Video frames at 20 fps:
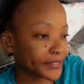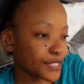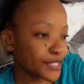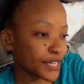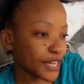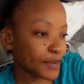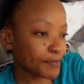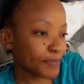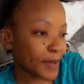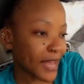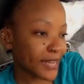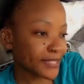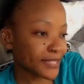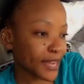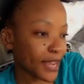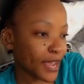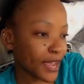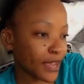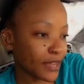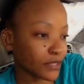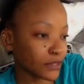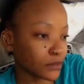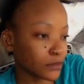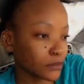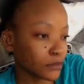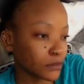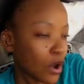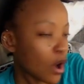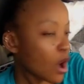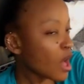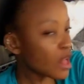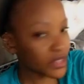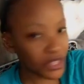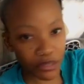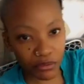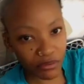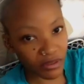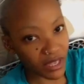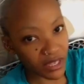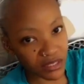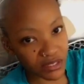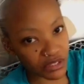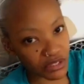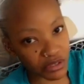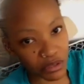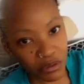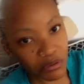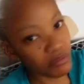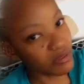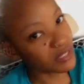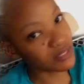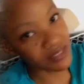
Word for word: Deep-a-ding. All you can do is